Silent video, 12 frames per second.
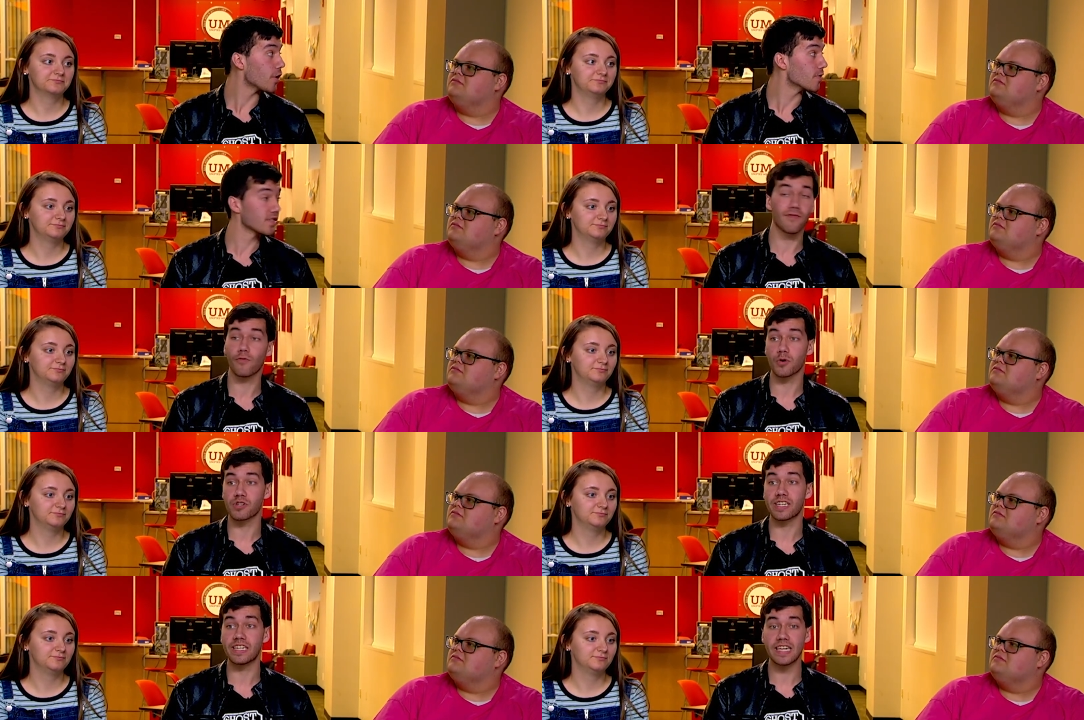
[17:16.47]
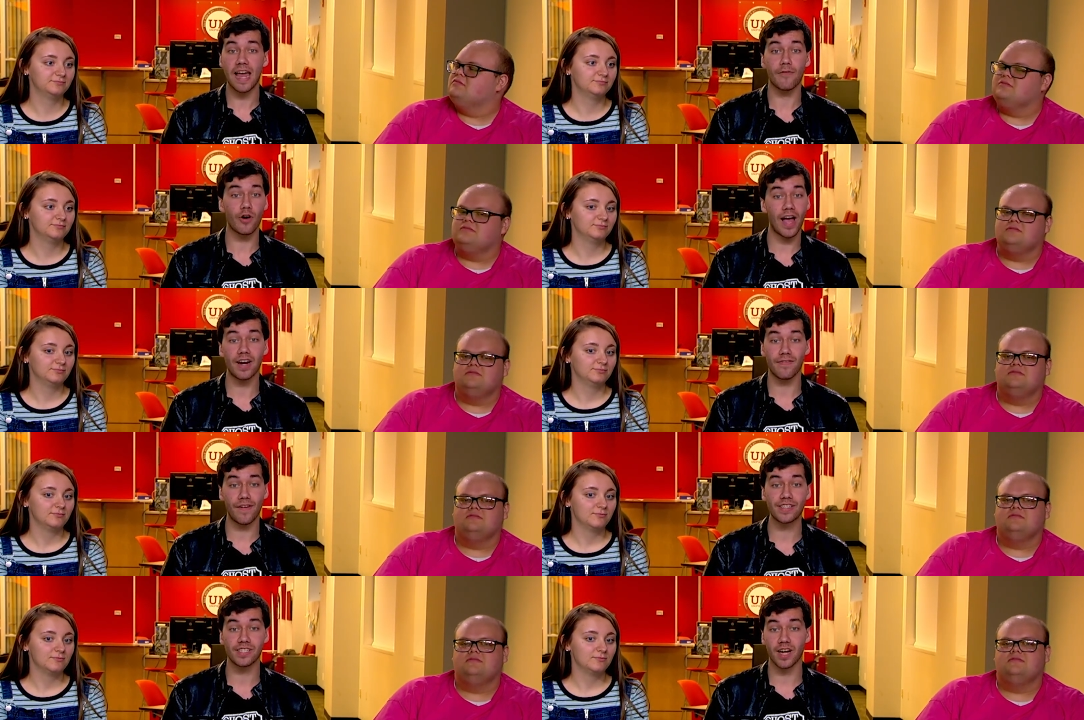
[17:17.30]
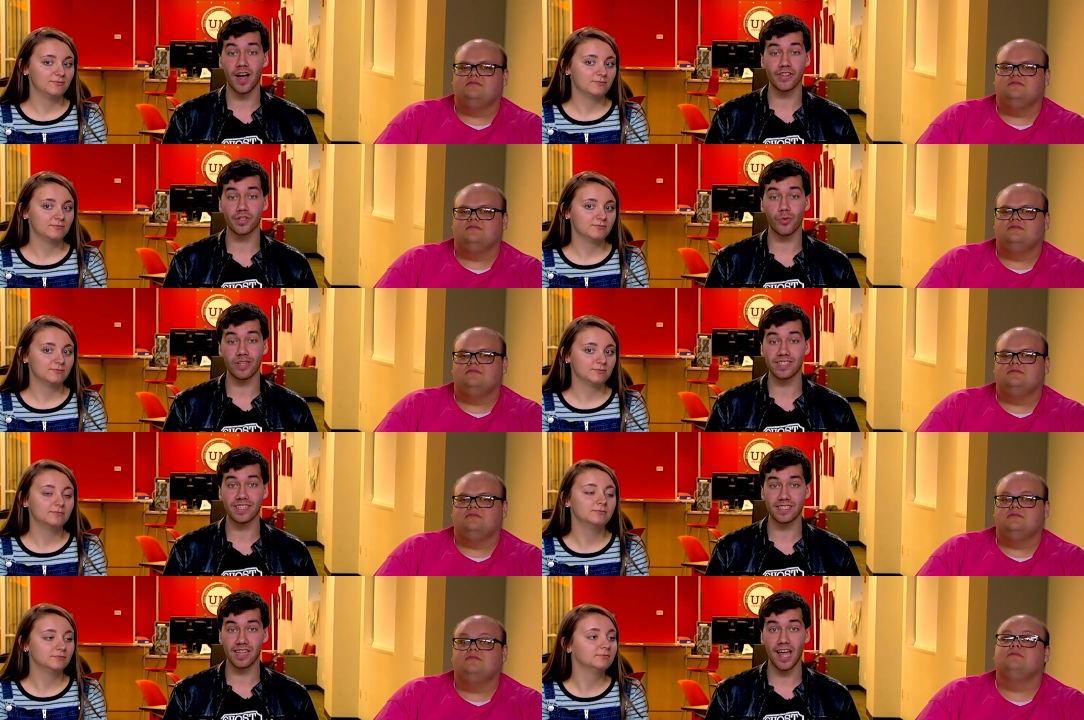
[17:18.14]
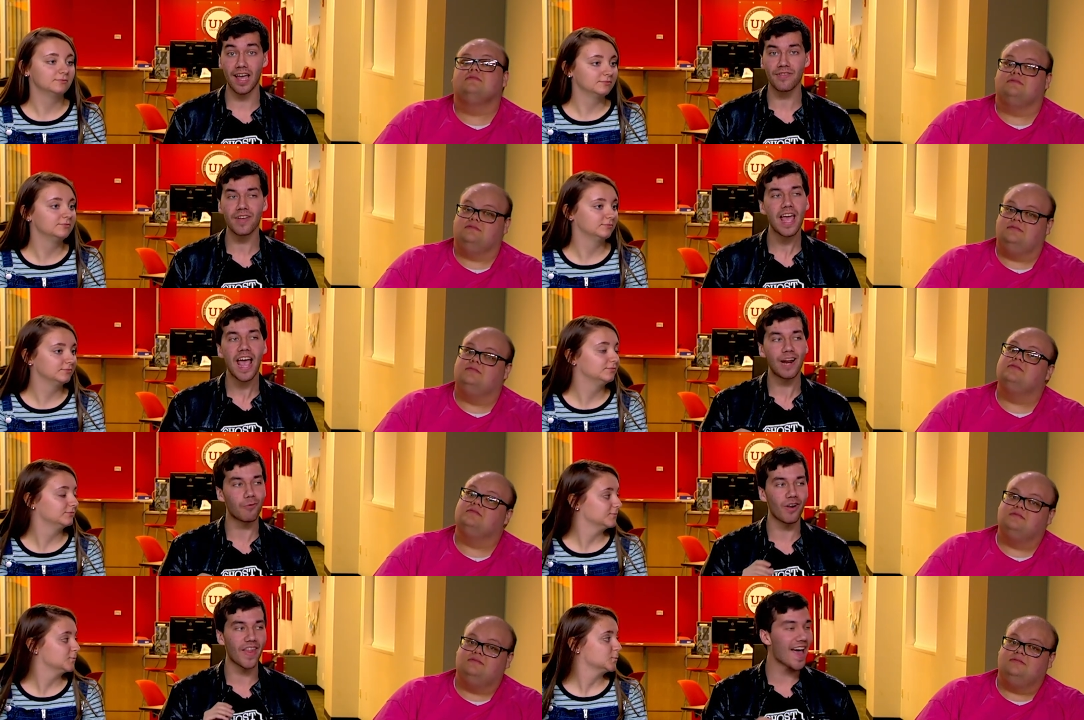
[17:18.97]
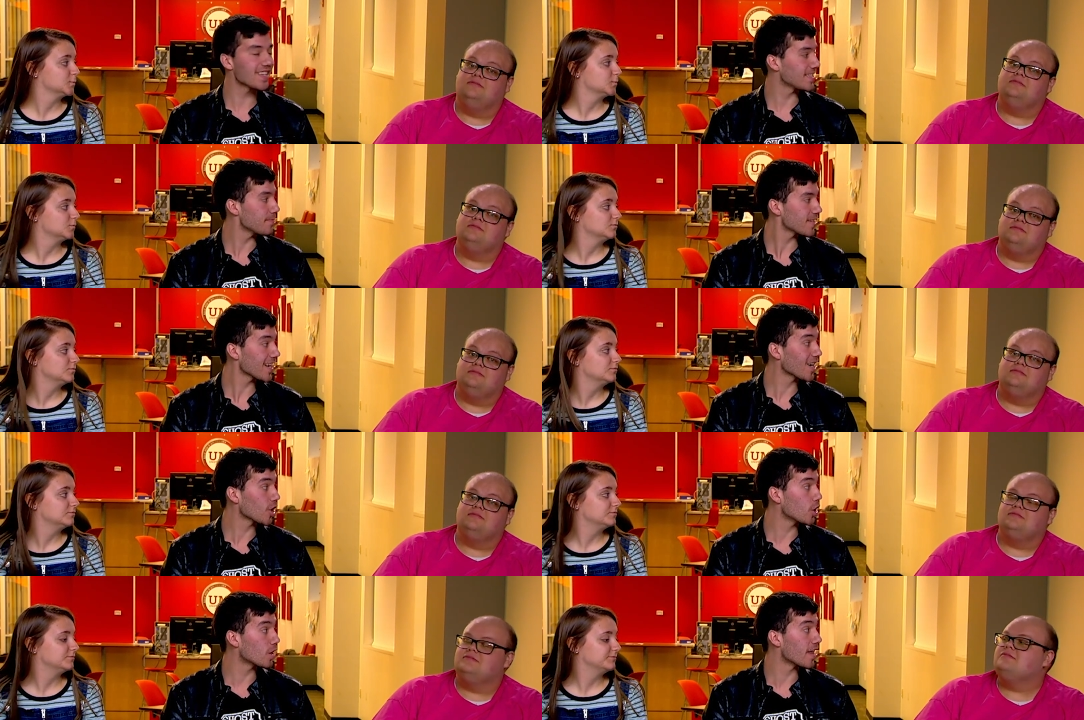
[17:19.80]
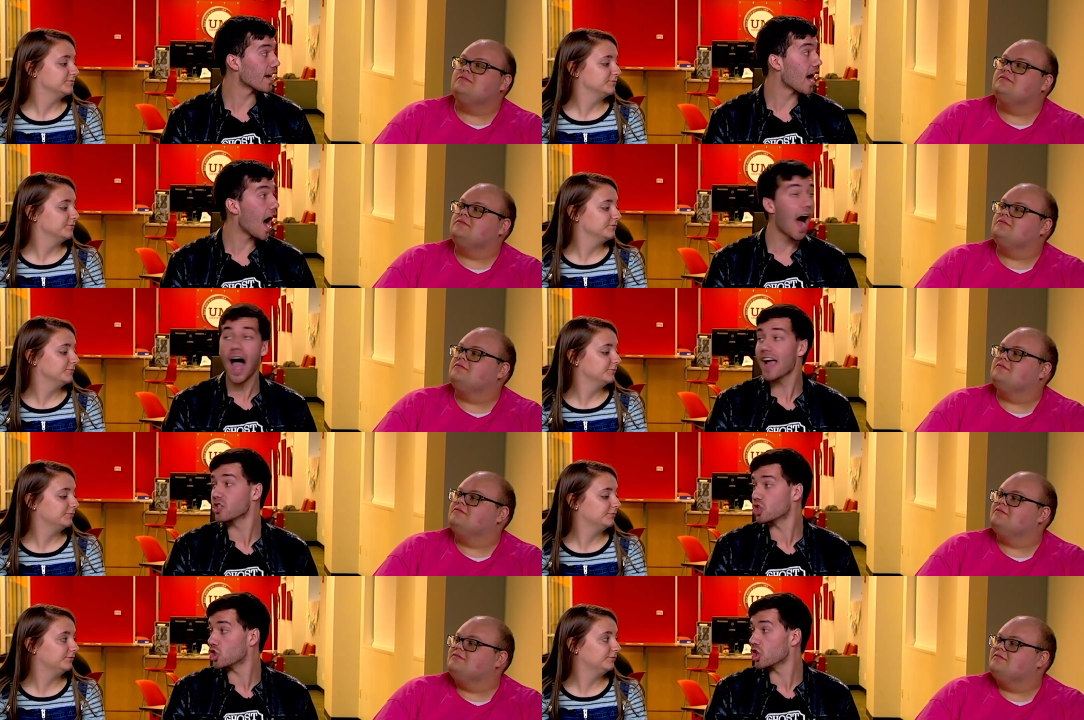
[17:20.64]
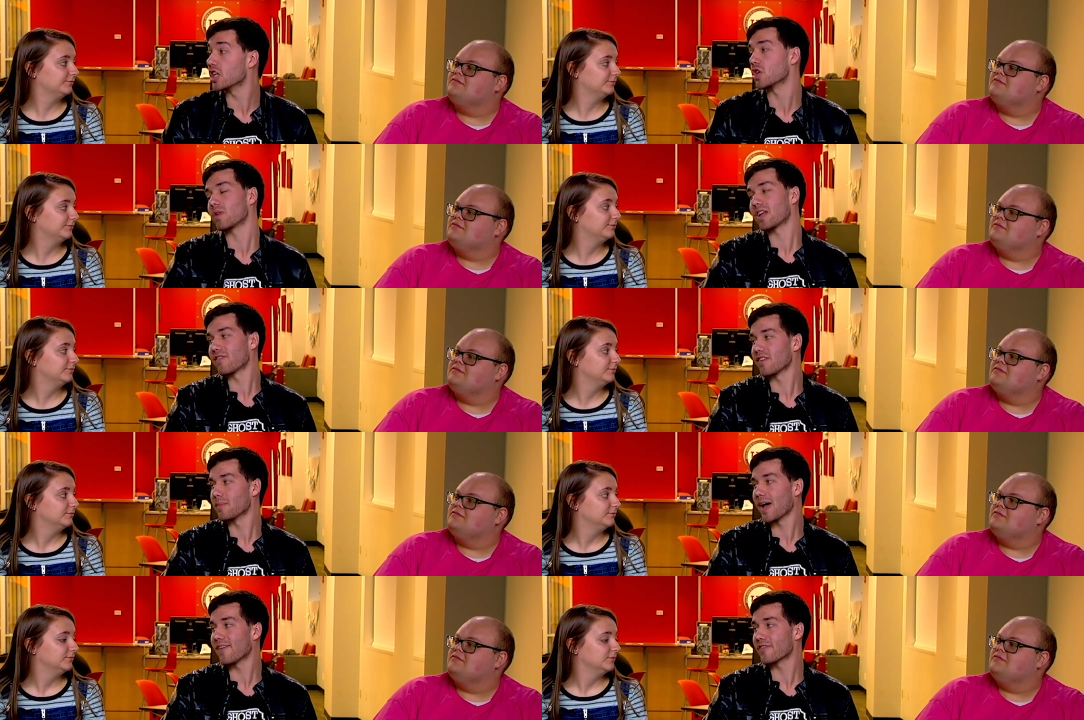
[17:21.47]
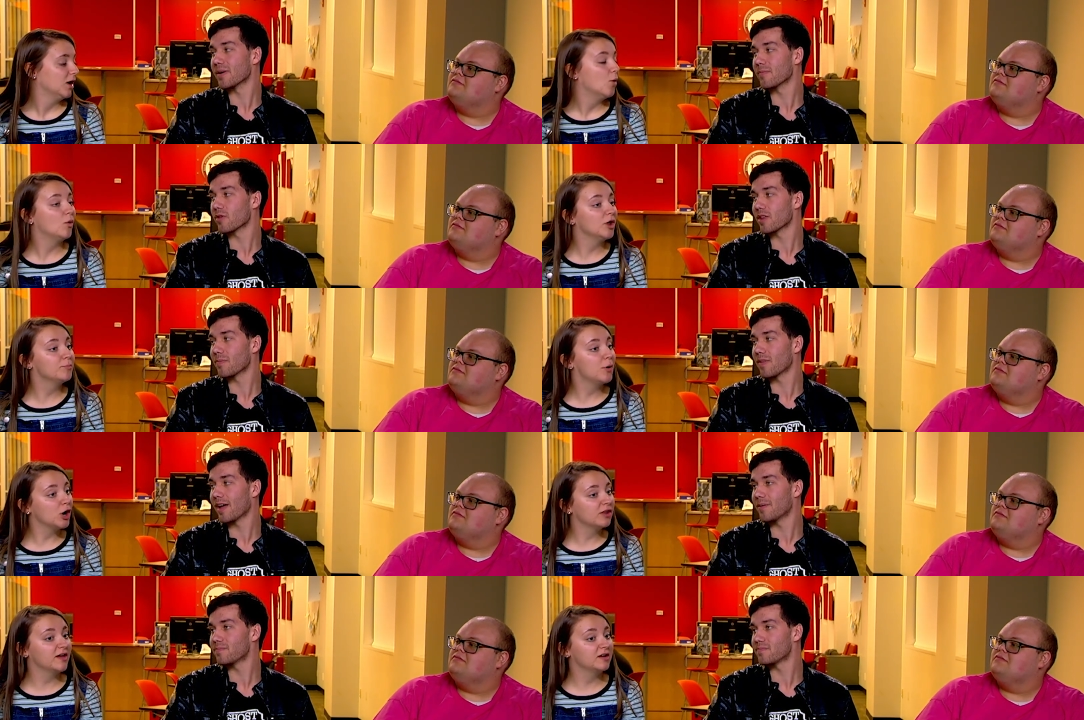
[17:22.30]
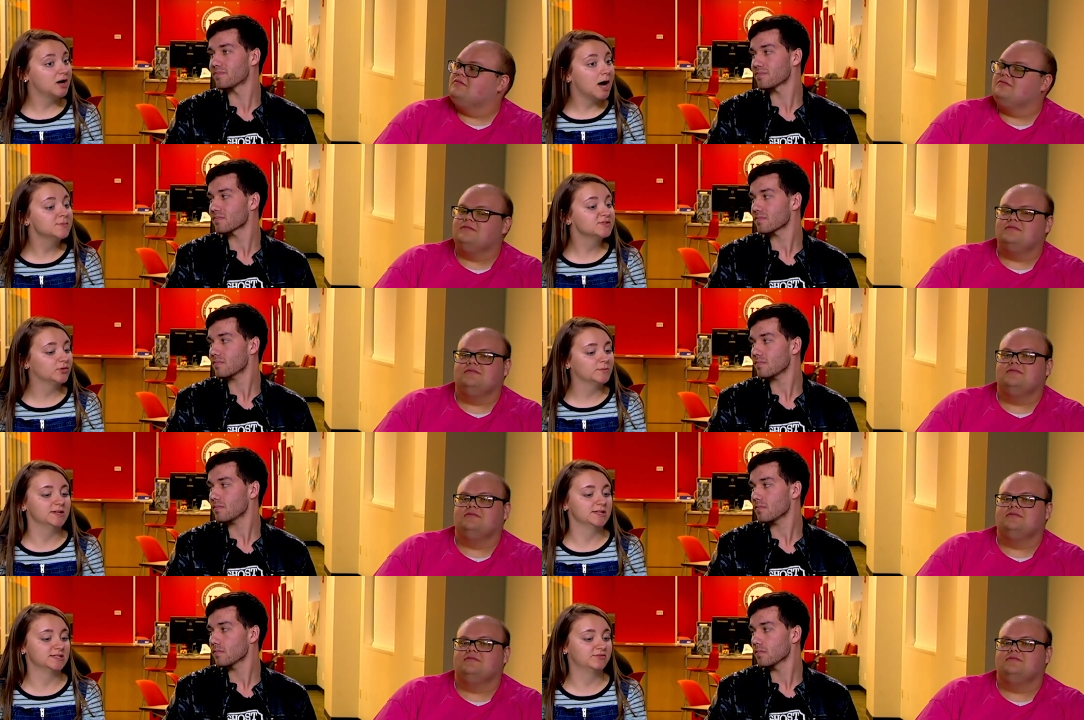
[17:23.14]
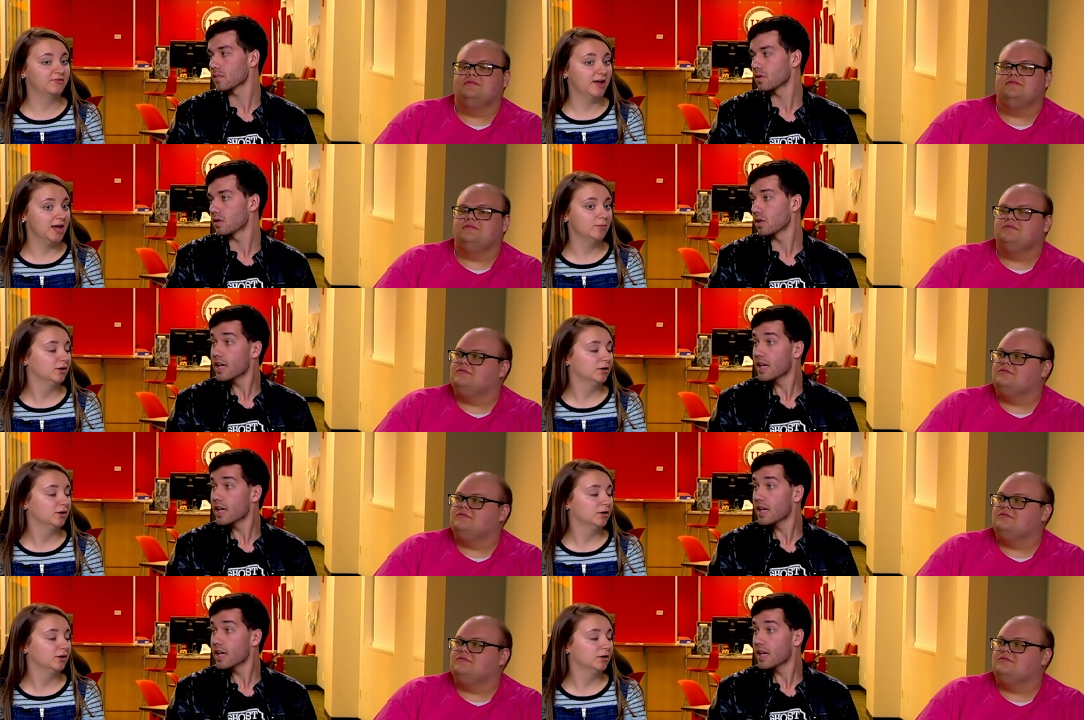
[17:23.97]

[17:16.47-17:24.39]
Speaker 1: who has unfortunately never had to face a consequence in his life, and while that seems like a good thing, I genuinely feel bad for him.
Speaker 2: Well, and part of that comes from his fame.